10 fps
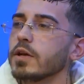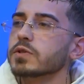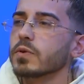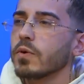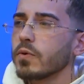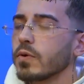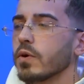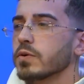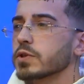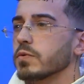So local
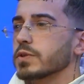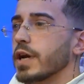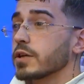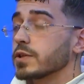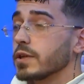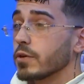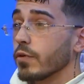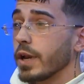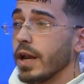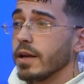culture was actually
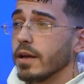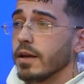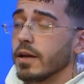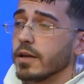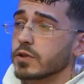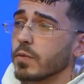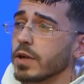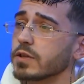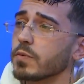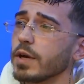created in
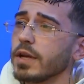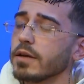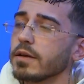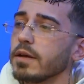2020.